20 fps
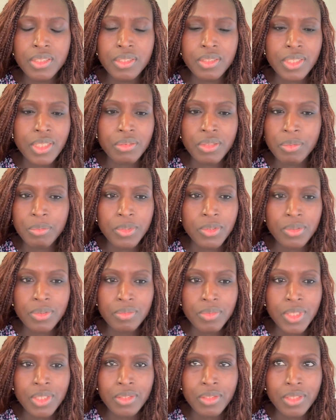terrible,
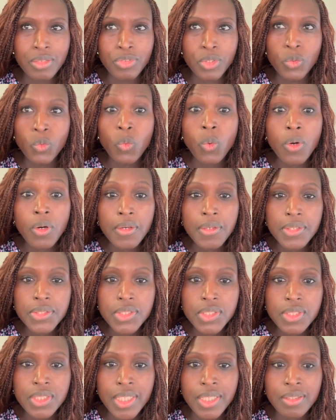even
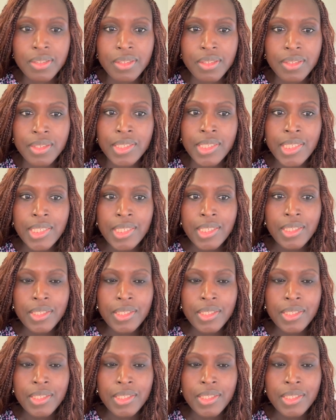worse than